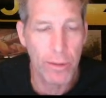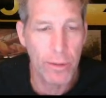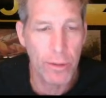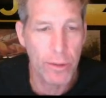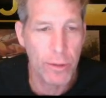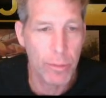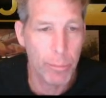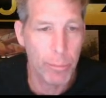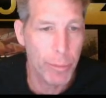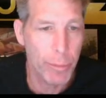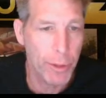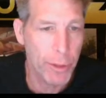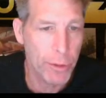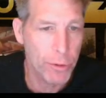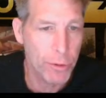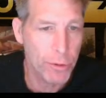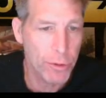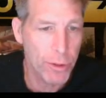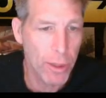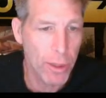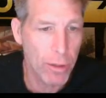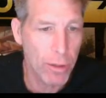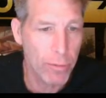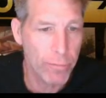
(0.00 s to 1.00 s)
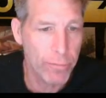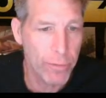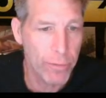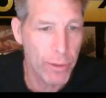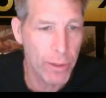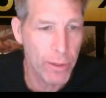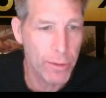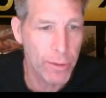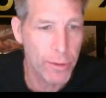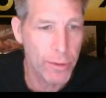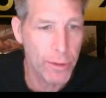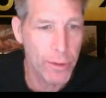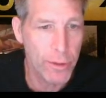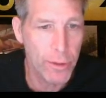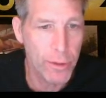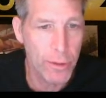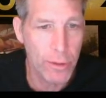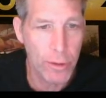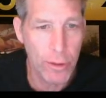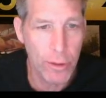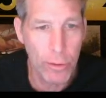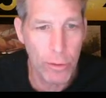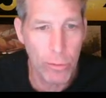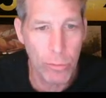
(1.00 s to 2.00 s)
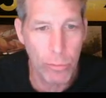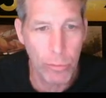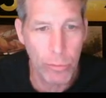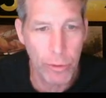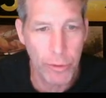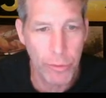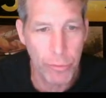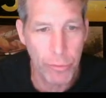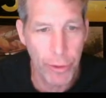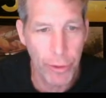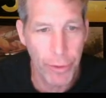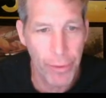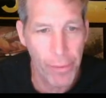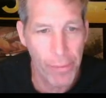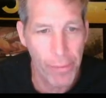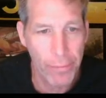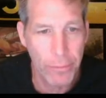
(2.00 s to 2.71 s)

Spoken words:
It's a bigger style font than the little ones, right?